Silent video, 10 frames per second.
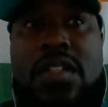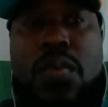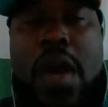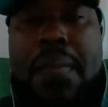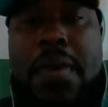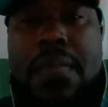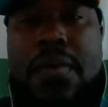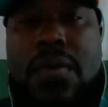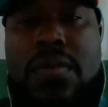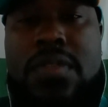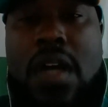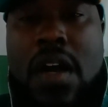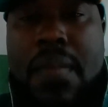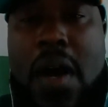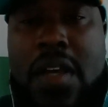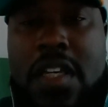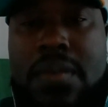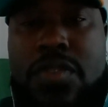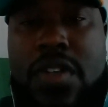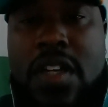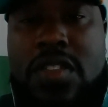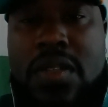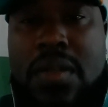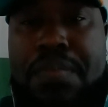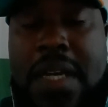the way people talk about chemtrails.